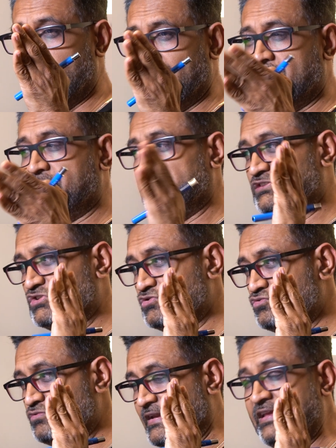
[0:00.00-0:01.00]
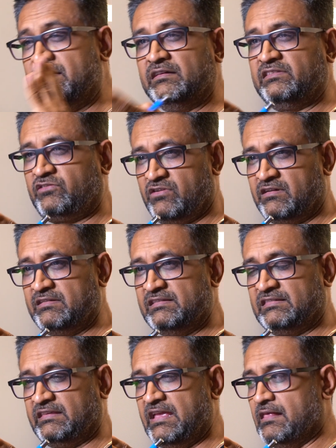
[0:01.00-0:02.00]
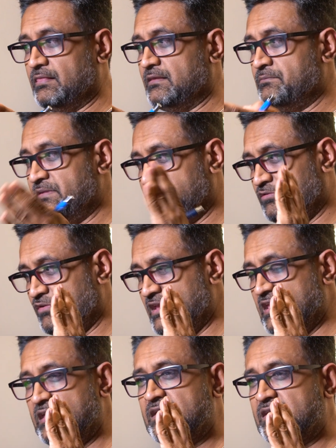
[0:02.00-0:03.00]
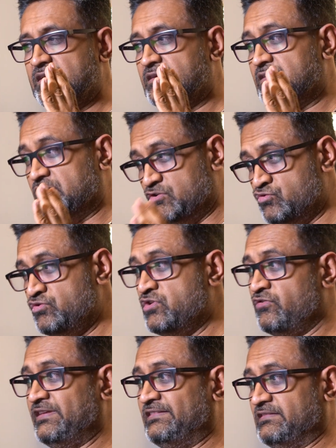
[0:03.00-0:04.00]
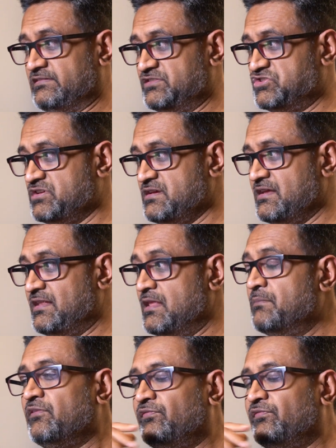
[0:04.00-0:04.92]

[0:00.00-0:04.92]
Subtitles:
Number 2, deconstruct the skill. Number 3, do your research. Number